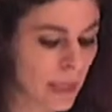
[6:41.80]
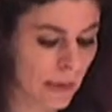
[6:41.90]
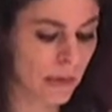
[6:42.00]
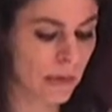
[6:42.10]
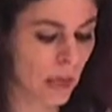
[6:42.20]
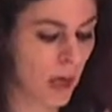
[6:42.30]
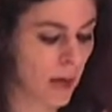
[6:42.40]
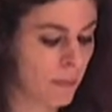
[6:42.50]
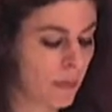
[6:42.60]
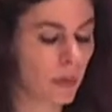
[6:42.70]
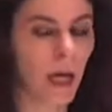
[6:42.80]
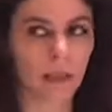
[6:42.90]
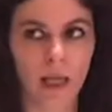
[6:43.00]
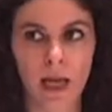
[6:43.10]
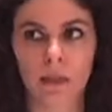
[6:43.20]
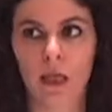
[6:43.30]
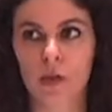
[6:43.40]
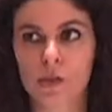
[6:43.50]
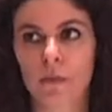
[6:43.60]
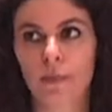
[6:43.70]
Yes, um, they're online. I
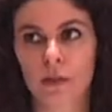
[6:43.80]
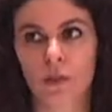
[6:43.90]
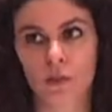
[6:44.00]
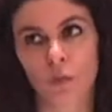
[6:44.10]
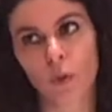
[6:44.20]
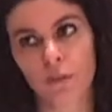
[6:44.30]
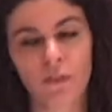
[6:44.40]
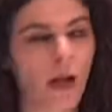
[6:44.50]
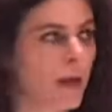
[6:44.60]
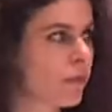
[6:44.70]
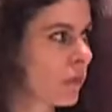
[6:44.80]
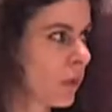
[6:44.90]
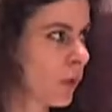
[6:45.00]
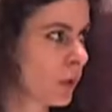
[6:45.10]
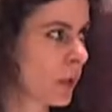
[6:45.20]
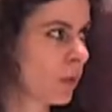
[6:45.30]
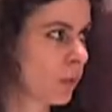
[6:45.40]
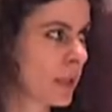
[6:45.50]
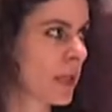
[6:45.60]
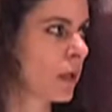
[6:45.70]
also have around 25, 30
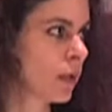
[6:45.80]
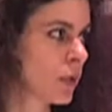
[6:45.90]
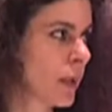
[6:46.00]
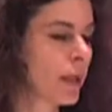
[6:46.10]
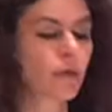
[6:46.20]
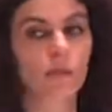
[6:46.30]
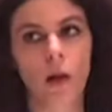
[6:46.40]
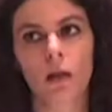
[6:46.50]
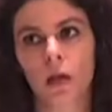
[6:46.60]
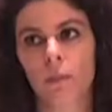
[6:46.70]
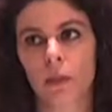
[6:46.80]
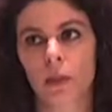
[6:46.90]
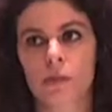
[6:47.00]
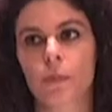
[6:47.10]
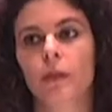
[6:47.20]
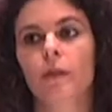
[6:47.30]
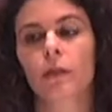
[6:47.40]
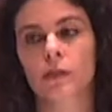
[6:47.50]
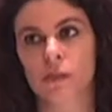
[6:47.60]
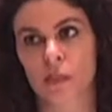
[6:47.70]
retailers right now, small companies, but they're
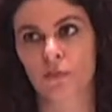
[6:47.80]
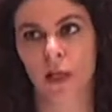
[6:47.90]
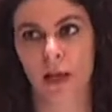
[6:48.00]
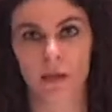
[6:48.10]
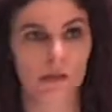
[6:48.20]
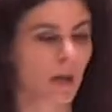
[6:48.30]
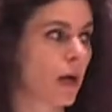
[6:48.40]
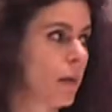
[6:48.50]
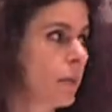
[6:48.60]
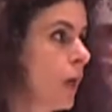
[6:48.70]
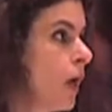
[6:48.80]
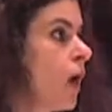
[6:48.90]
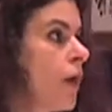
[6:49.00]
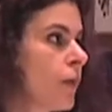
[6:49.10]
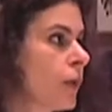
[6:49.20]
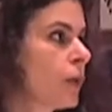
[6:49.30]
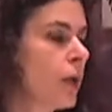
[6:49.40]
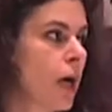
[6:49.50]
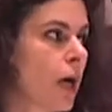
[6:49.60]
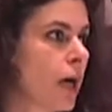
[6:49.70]
in Six Flags. Um, are
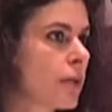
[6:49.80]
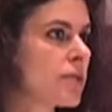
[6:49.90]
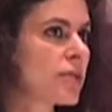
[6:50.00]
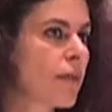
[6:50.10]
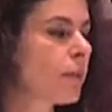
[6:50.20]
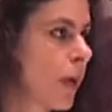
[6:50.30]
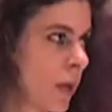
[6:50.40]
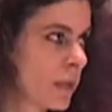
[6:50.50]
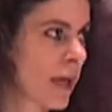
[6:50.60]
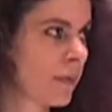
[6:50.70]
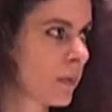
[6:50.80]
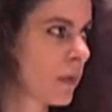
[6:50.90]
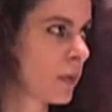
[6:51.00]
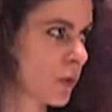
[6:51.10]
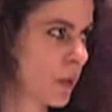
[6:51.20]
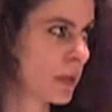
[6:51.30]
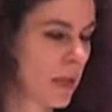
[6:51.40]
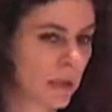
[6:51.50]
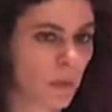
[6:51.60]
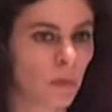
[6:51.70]
uh, seven parks have them. They're doing a
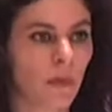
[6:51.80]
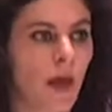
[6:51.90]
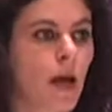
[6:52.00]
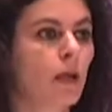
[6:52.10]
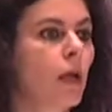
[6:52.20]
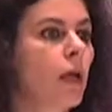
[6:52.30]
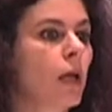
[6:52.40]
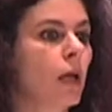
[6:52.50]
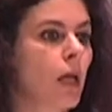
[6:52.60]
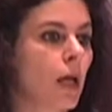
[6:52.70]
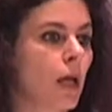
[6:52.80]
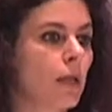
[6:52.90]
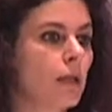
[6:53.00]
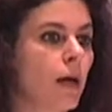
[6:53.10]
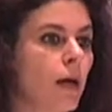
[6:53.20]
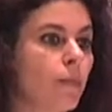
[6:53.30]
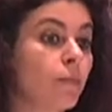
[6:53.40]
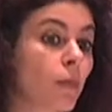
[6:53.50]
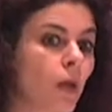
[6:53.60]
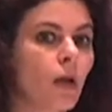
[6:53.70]
test run with that and um,
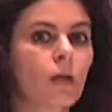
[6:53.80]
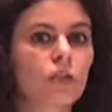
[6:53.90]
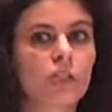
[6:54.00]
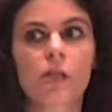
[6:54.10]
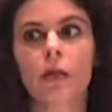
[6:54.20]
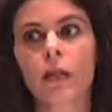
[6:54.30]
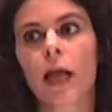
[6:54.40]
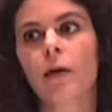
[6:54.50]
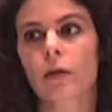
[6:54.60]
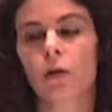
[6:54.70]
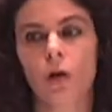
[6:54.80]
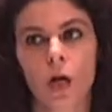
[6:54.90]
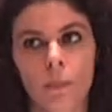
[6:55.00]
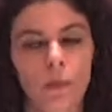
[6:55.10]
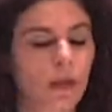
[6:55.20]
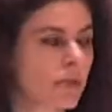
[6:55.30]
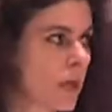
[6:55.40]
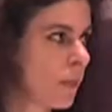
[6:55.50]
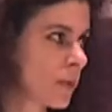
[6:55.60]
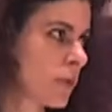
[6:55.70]
just starting out. You know, Harpo got
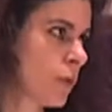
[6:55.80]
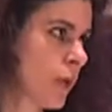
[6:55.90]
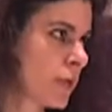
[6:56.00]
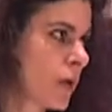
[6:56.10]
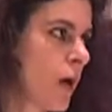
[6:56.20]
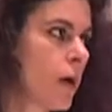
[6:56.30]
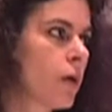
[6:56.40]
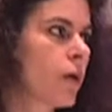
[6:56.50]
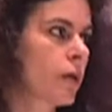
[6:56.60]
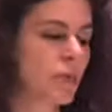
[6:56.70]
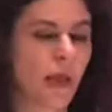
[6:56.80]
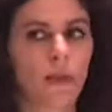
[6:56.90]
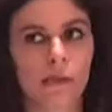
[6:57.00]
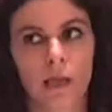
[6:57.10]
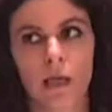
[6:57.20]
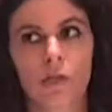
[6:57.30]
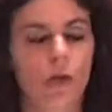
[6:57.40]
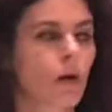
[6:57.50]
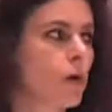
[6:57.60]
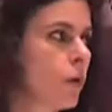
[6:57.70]
samples two weeks ago. Mm-hmm. It was mm-hmm. on the Today
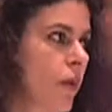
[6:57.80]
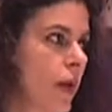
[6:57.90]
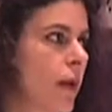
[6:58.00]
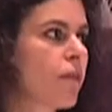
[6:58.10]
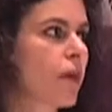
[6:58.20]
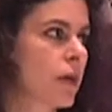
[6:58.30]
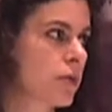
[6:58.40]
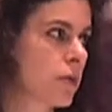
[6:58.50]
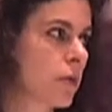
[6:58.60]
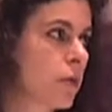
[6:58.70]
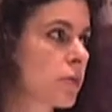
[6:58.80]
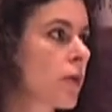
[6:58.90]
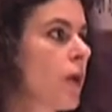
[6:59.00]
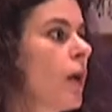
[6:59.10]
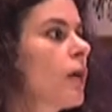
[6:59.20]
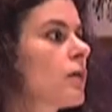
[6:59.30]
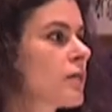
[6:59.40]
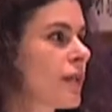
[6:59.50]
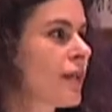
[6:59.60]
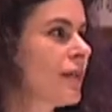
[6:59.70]
Show. We've had it on Fox News.
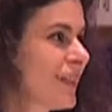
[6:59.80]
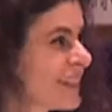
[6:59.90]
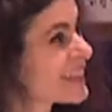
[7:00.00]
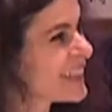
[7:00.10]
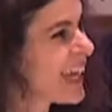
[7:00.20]
Congratulations! Hey,